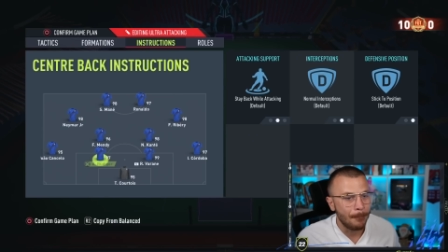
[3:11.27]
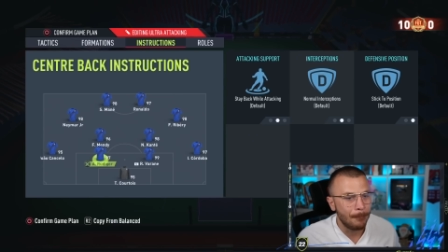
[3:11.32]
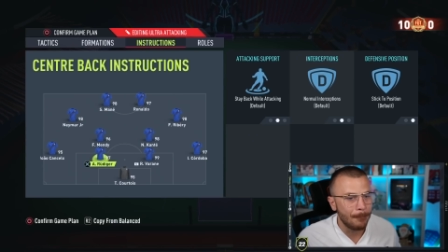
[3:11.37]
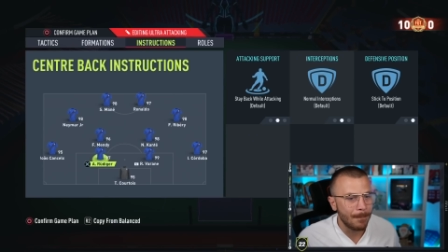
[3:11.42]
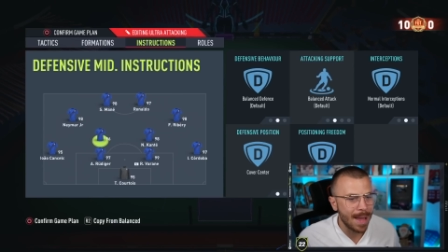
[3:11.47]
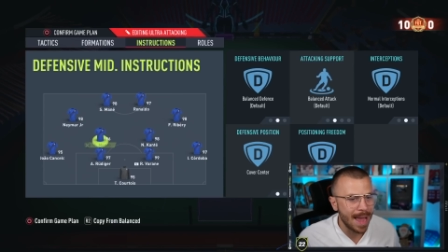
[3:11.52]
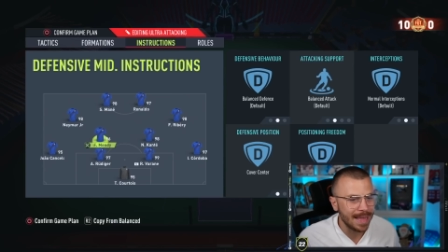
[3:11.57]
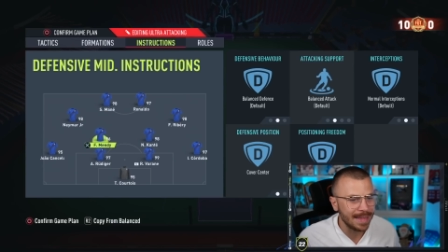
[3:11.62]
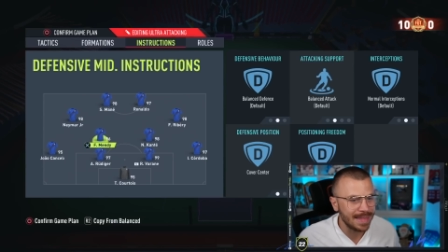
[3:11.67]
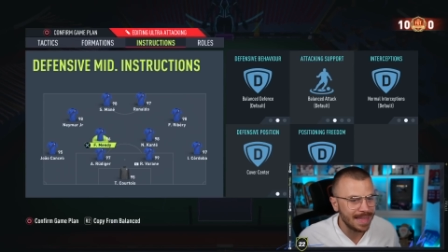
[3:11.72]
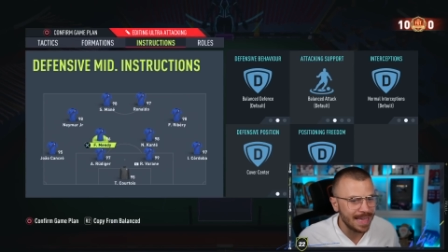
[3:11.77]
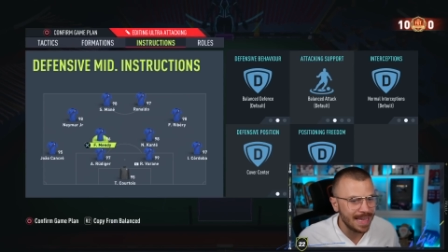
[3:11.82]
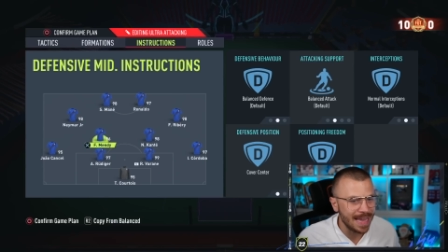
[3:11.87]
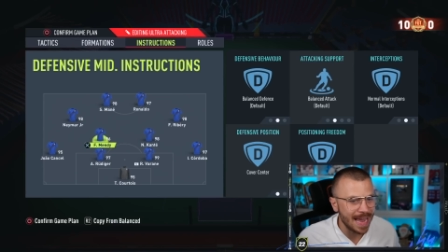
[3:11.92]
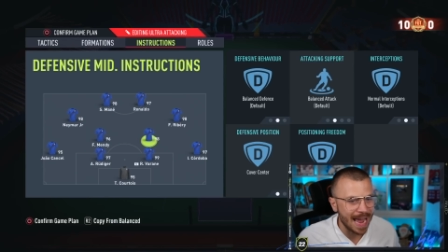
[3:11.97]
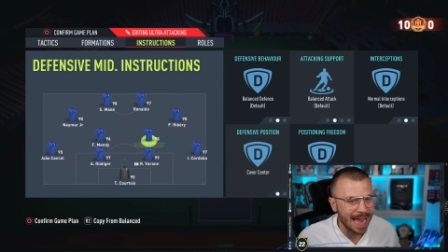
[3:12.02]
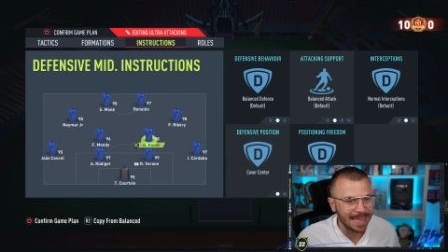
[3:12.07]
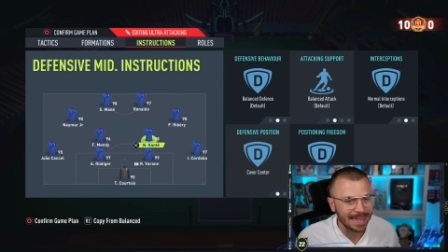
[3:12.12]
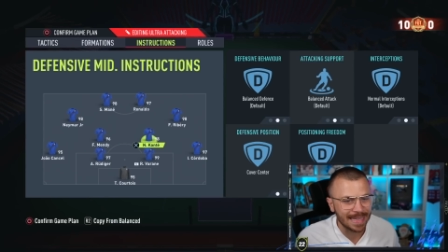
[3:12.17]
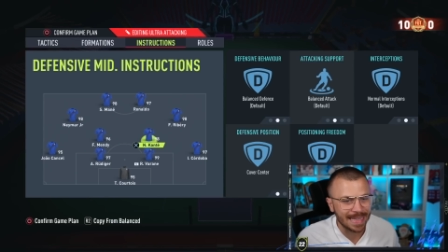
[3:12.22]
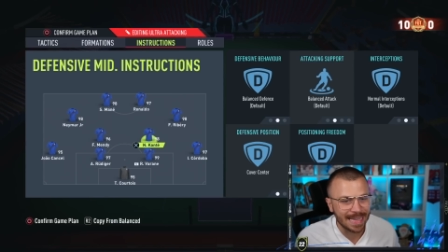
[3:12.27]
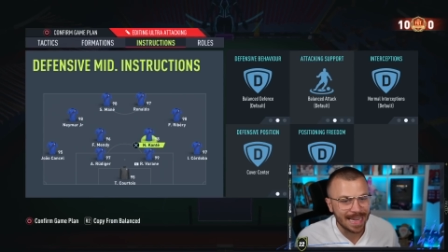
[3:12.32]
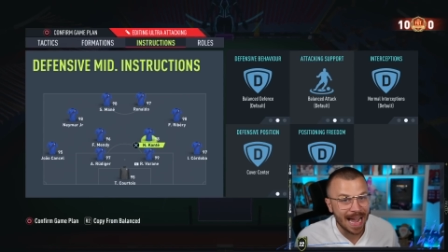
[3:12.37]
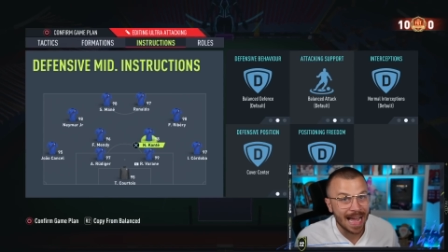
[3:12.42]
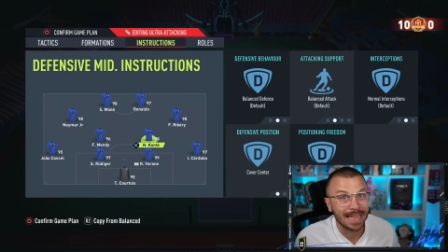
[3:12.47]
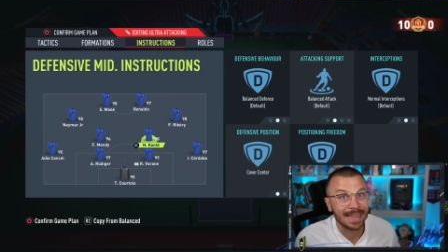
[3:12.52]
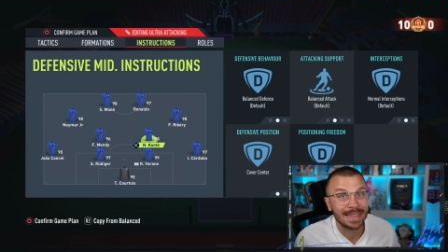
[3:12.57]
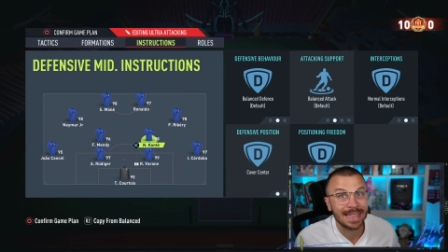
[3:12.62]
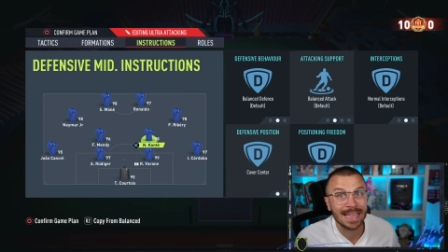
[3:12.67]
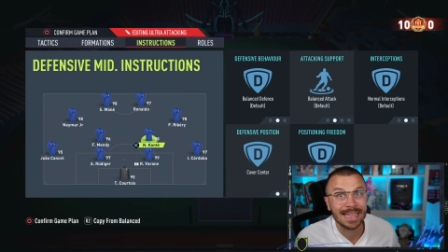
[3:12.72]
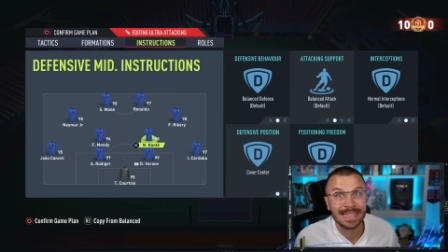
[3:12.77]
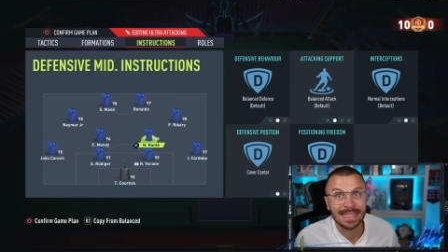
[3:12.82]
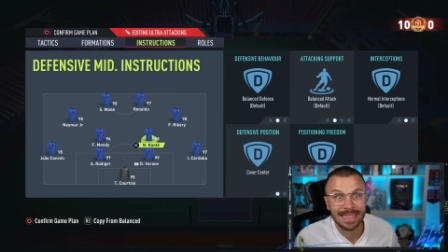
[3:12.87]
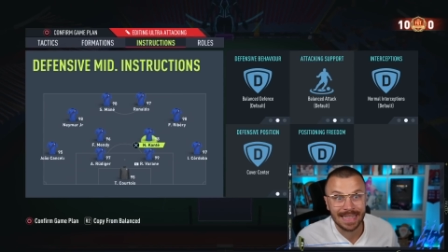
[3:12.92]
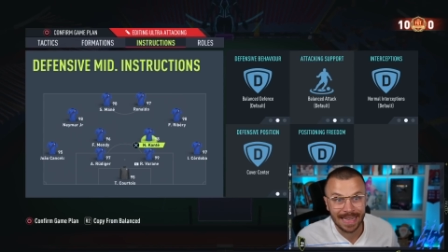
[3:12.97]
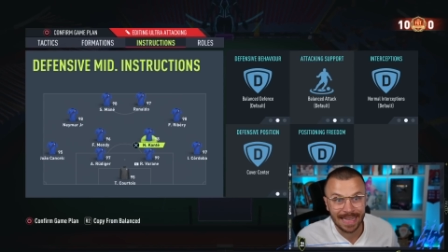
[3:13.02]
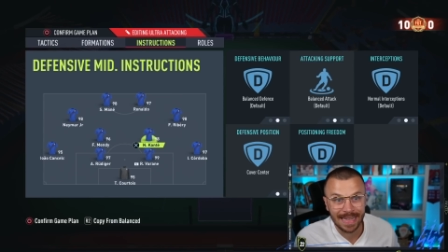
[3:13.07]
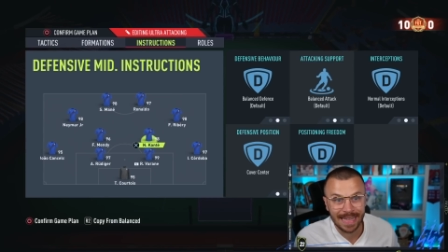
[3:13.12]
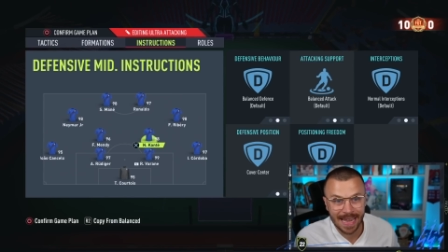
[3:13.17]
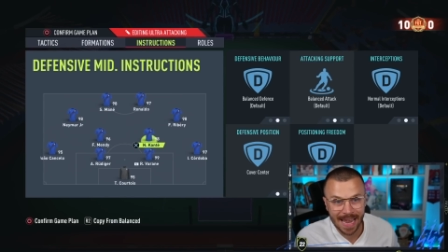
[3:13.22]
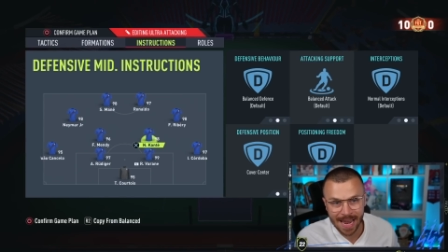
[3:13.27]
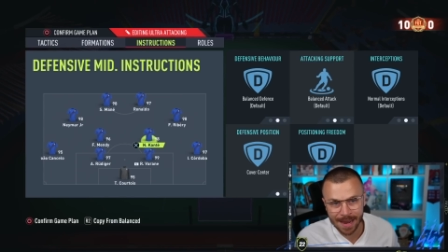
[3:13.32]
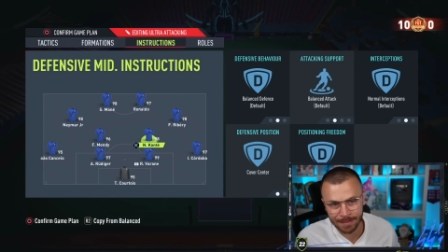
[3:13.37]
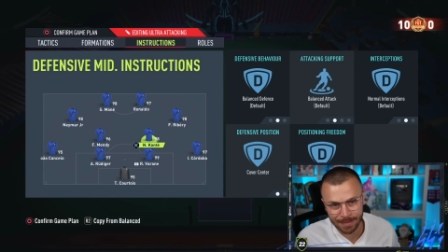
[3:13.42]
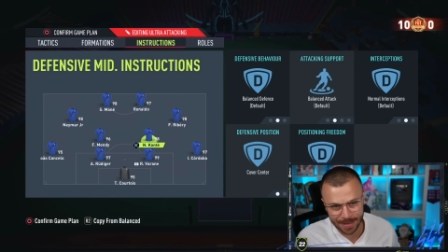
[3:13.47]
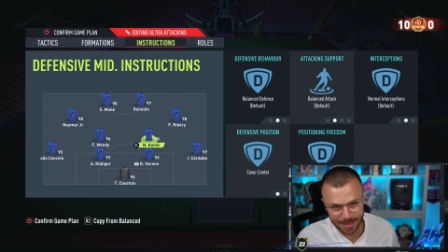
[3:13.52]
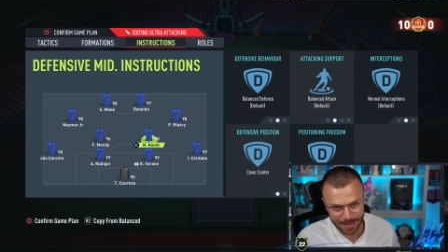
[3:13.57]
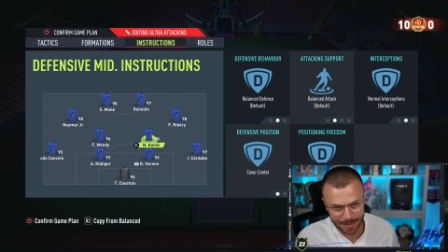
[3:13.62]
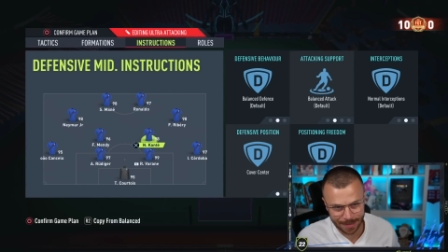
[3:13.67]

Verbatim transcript: Mendy and Kunde CDMs.